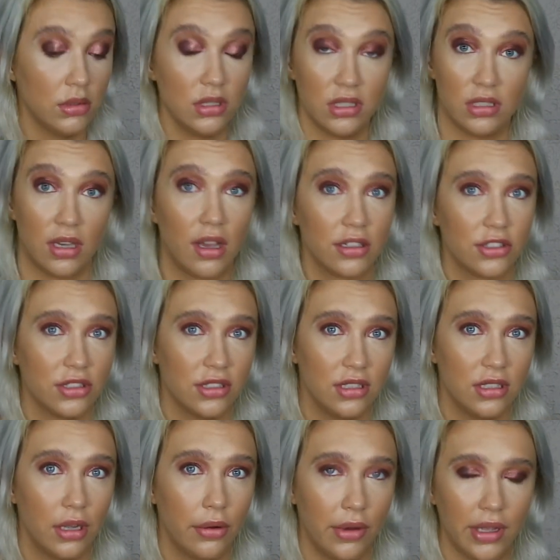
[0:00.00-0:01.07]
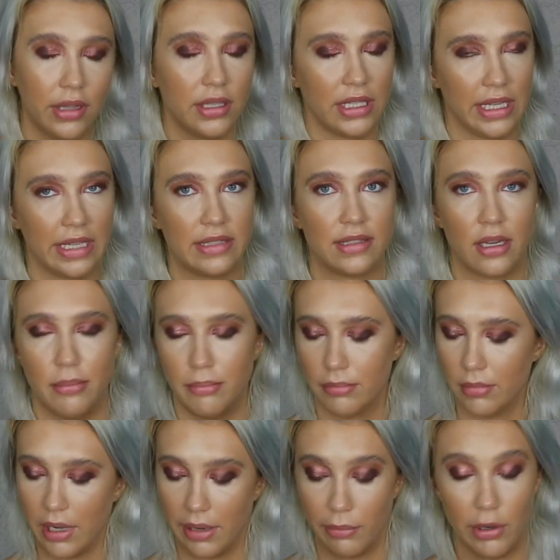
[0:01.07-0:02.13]
Natasha Denona? Yes,
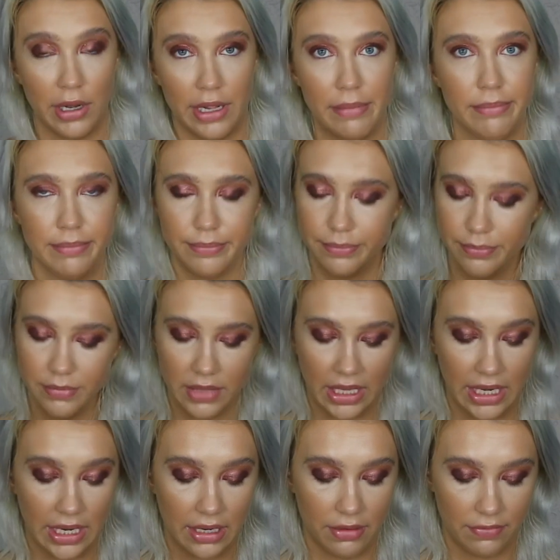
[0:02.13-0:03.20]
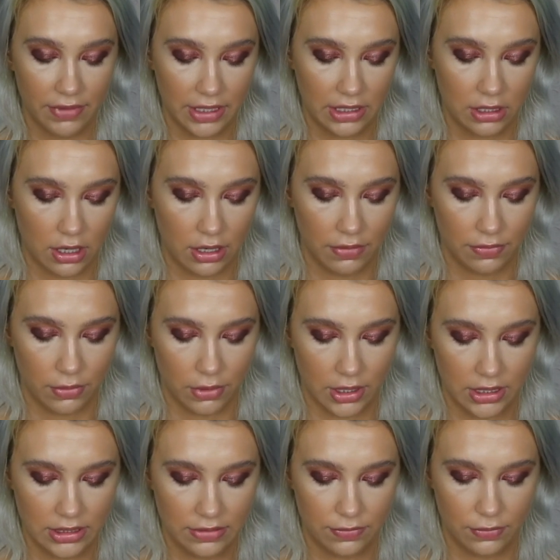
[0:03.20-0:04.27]
I want it. And Vic got it
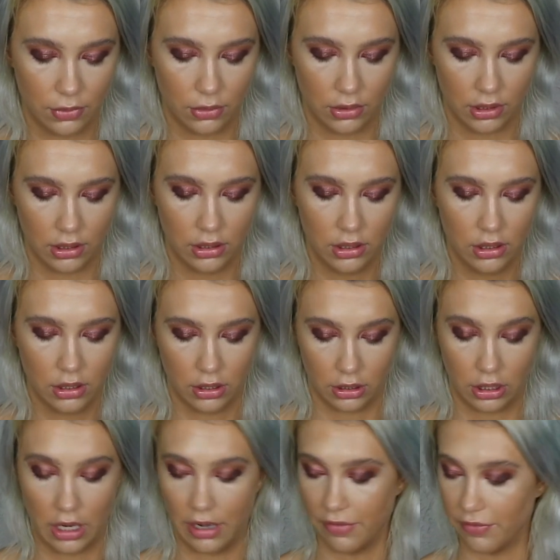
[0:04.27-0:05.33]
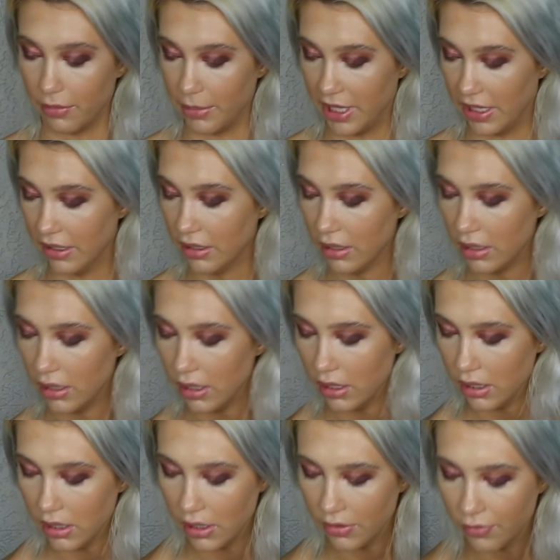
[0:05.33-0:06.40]
for us got it for me
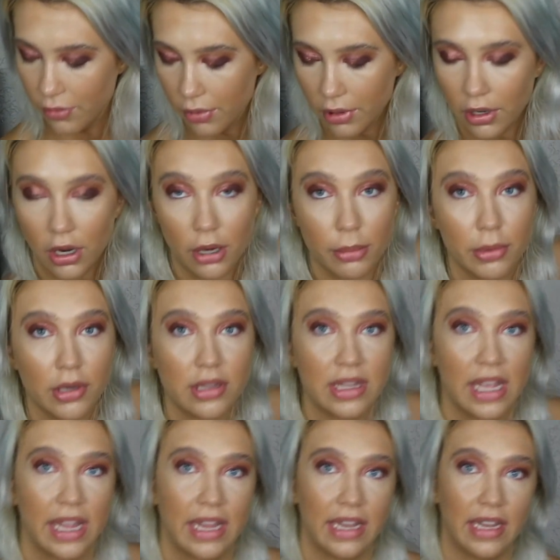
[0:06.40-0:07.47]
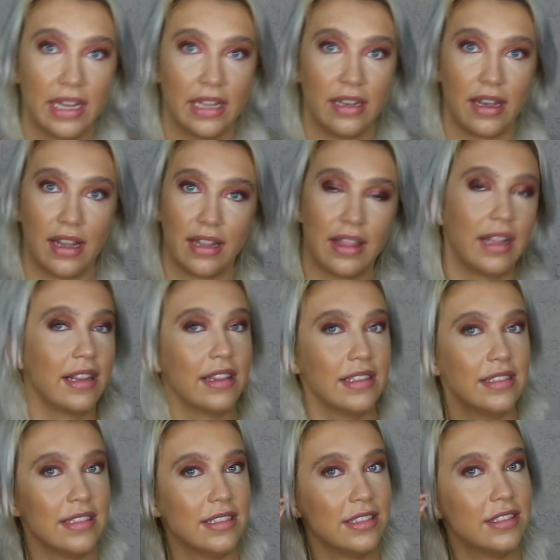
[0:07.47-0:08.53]
for our birthday, and I think
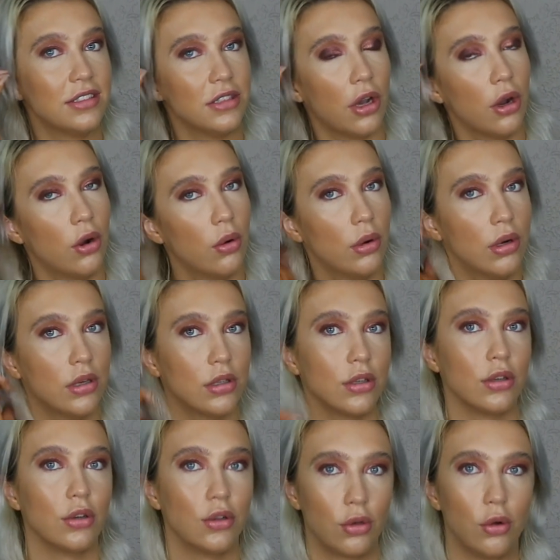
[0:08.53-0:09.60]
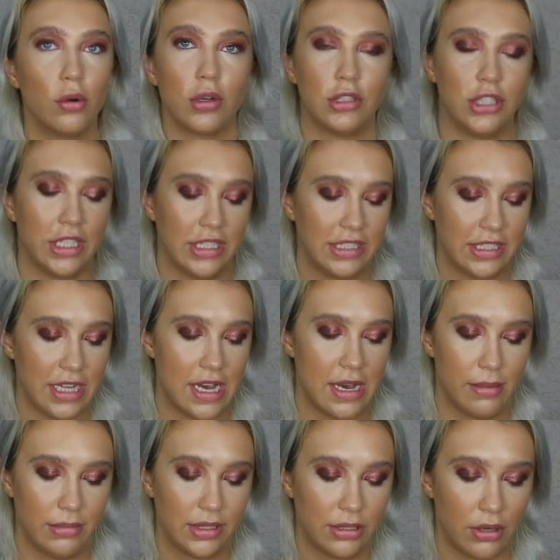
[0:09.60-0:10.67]
this is so gorgeous.
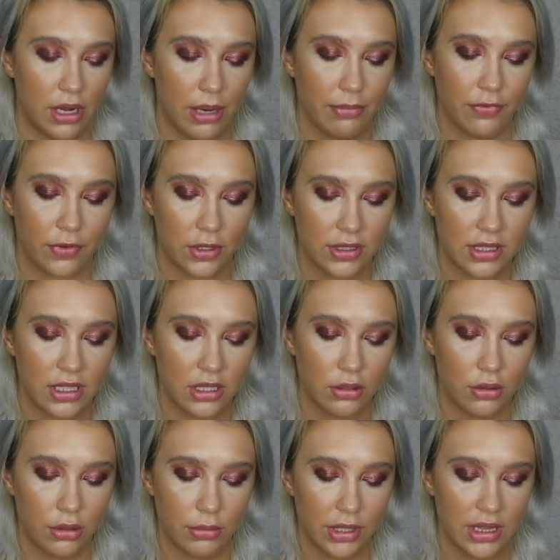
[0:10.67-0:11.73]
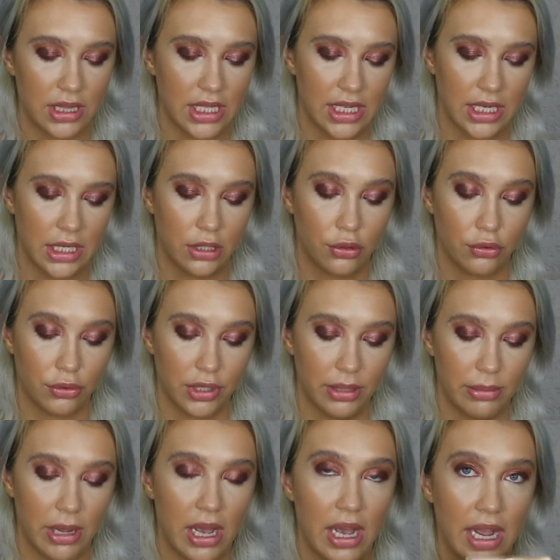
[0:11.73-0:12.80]
So I'm first gonna go in with the
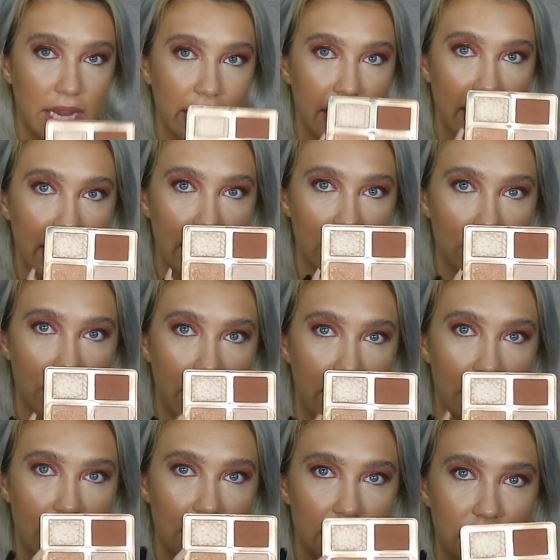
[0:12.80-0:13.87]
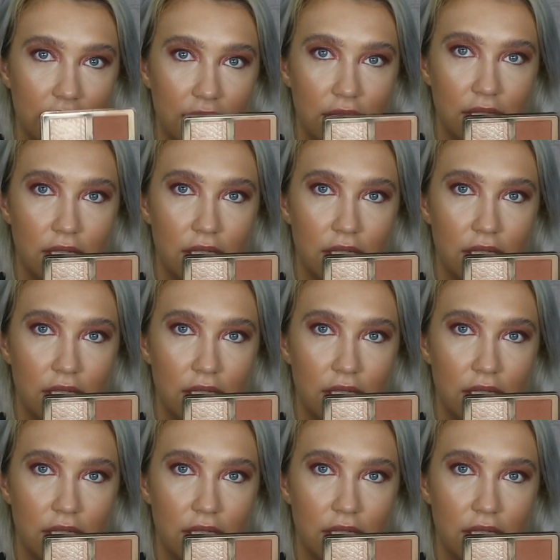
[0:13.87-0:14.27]
cream highlighting shade. It's